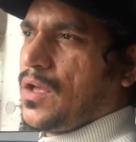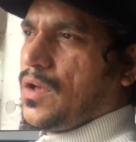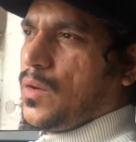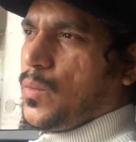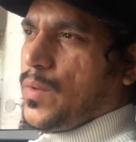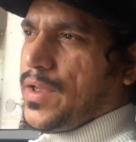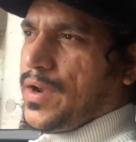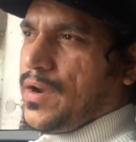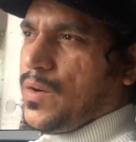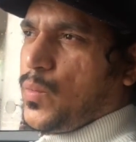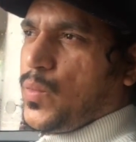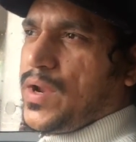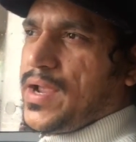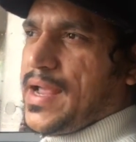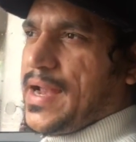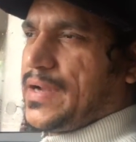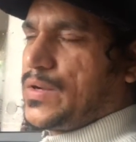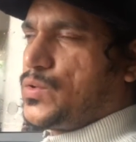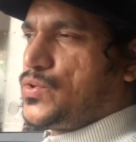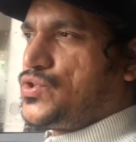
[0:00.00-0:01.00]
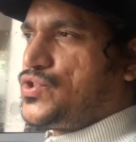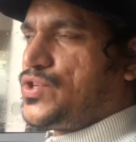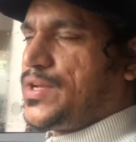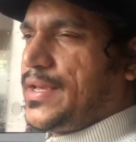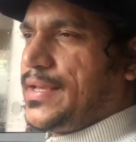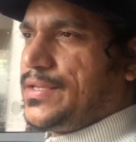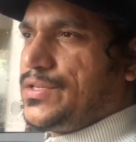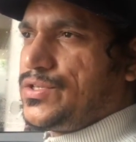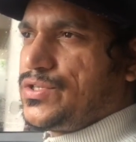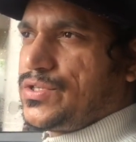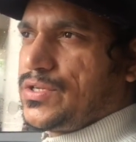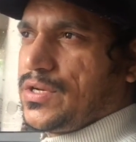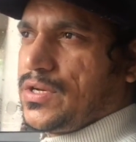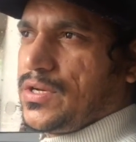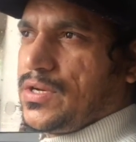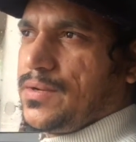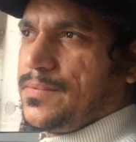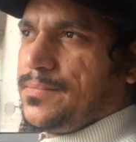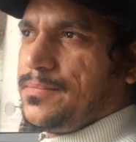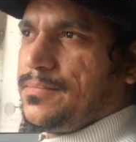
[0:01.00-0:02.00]
wherein we had to change
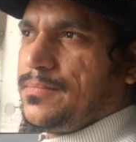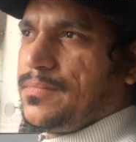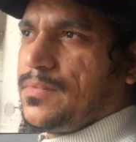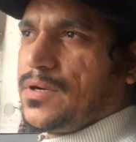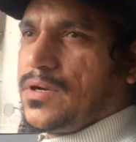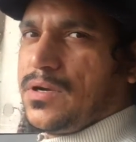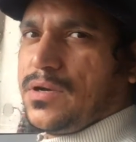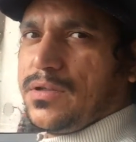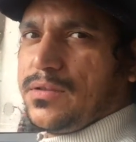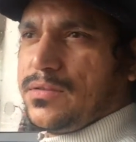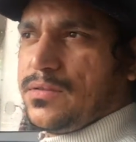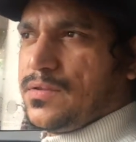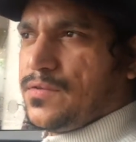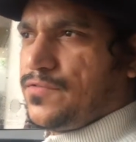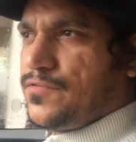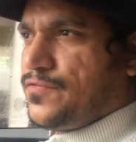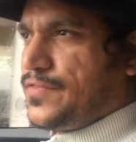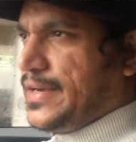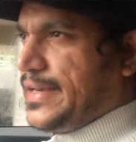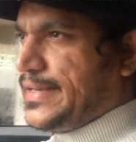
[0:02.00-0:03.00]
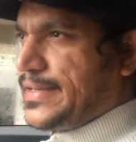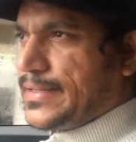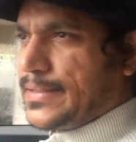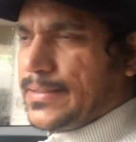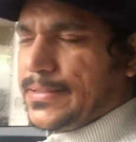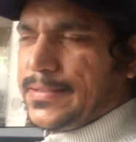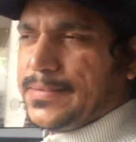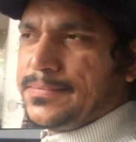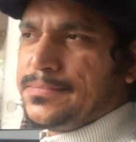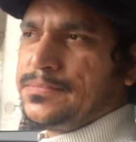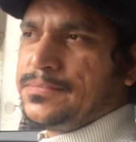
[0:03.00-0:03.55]
the filter,